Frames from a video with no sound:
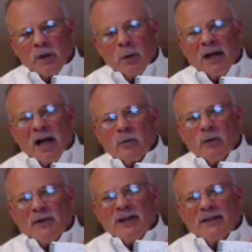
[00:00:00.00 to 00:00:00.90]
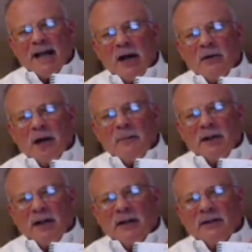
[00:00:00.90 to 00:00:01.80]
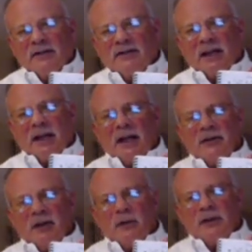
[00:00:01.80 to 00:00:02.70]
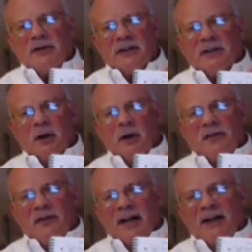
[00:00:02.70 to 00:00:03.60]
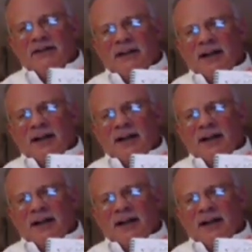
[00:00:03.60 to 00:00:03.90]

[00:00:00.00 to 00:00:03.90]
When I wrote it down, I began to see and notice that there are things